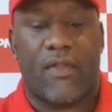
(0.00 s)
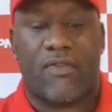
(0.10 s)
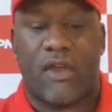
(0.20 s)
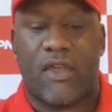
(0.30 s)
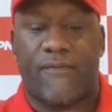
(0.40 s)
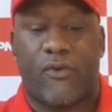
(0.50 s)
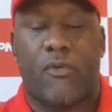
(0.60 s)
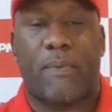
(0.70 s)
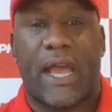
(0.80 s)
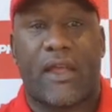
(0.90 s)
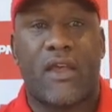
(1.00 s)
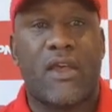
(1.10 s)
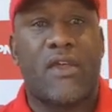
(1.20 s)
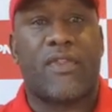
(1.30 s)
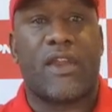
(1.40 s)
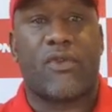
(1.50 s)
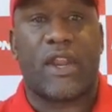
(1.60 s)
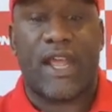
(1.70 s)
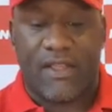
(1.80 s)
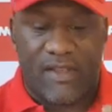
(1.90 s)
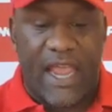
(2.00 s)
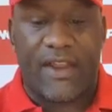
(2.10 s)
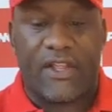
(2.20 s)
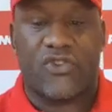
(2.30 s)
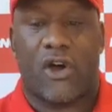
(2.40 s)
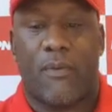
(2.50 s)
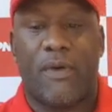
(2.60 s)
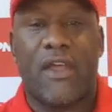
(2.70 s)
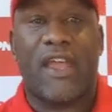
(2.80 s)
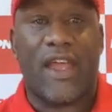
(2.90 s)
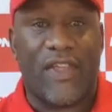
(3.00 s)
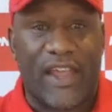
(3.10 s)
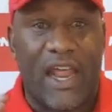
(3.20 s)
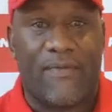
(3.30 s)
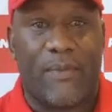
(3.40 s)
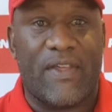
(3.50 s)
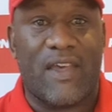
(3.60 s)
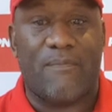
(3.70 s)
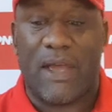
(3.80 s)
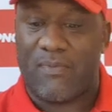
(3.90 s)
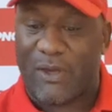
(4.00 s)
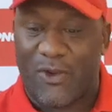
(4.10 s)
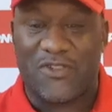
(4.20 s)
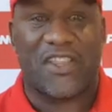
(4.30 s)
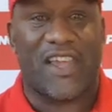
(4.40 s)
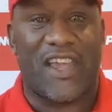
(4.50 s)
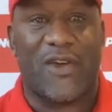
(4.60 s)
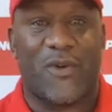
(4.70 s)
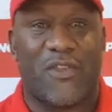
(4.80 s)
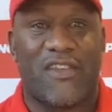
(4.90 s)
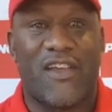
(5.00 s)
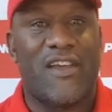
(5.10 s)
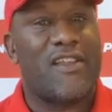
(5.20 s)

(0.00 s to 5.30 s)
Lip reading: So their forward pack, they're doing an outstanding job, and they're going to have to be at their best because the Eels,